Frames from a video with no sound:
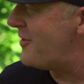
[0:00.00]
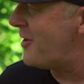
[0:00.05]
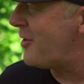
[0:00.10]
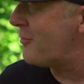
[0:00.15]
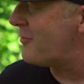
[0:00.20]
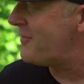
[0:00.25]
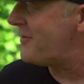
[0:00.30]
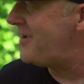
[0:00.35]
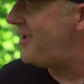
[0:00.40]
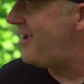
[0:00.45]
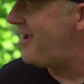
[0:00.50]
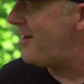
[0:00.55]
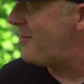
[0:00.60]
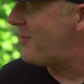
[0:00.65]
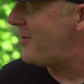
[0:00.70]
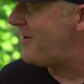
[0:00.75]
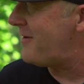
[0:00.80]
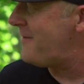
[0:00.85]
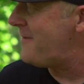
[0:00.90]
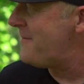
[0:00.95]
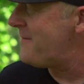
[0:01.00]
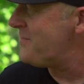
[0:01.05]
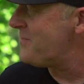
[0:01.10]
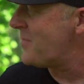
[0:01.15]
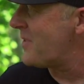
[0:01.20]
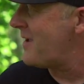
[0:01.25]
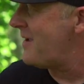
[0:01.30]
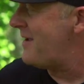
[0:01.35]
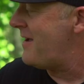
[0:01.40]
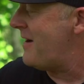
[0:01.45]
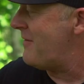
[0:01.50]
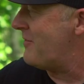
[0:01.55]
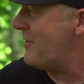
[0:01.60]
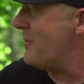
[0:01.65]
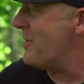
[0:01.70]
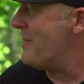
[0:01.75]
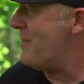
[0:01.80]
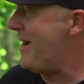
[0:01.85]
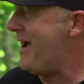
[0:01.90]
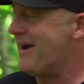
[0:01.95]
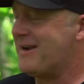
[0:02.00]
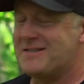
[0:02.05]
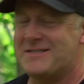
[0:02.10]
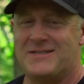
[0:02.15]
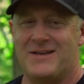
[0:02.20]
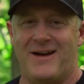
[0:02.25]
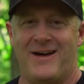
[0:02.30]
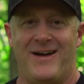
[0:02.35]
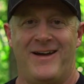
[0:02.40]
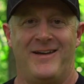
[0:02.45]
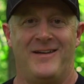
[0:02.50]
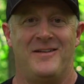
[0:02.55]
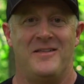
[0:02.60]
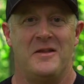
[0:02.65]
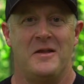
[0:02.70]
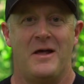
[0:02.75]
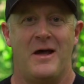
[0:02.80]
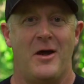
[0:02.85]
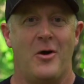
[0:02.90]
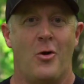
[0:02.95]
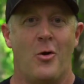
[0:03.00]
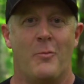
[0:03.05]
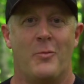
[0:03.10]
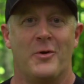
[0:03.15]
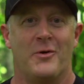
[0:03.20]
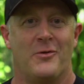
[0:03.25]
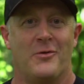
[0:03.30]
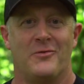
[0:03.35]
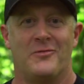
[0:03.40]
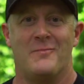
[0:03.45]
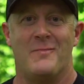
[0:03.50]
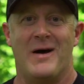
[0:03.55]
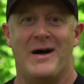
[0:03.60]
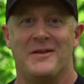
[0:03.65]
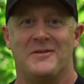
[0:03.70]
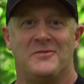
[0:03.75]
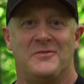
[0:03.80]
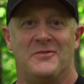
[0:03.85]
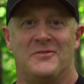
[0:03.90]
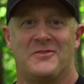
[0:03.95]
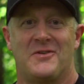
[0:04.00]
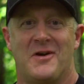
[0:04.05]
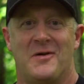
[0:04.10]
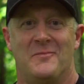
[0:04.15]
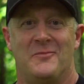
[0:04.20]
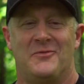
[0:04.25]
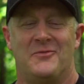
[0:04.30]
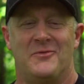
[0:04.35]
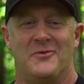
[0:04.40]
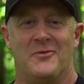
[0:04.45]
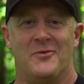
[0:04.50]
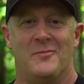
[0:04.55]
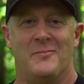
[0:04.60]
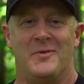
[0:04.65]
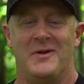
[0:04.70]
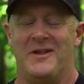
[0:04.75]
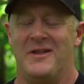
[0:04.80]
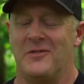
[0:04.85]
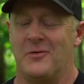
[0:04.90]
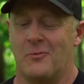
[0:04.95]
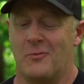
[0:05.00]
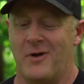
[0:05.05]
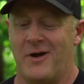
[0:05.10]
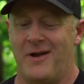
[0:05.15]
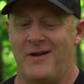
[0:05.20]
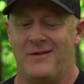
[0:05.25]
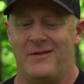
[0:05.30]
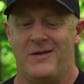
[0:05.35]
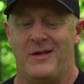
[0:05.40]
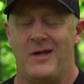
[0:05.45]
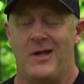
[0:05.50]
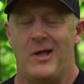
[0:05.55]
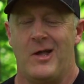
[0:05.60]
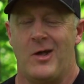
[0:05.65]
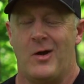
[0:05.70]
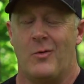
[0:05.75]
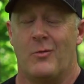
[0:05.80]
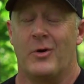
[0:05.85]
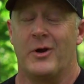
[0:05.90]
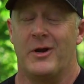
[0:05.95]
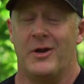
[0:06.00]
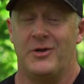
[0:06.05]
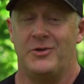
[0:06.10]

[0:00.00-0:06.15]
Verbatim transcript: there with the camera from the backside. I hope one of those monsters comes through, but either way, we're gonna